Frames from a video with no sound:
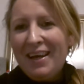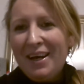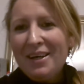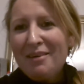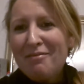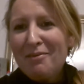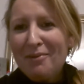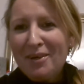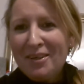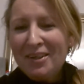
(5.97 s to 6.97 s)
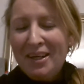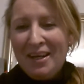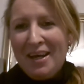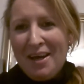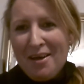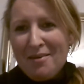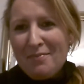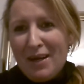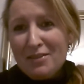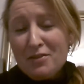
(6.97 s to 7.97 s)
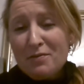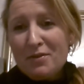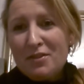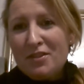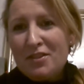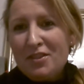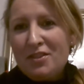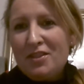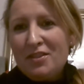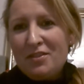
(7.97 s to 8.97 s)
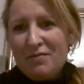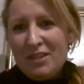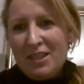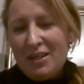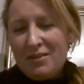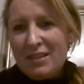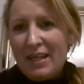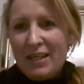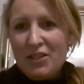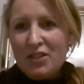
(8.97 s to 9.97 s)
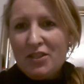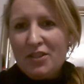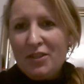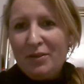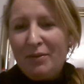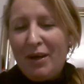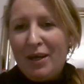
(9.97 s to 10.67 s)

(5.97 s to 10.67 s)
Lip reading: Hi everyone. I just wanted to shoot a video today just to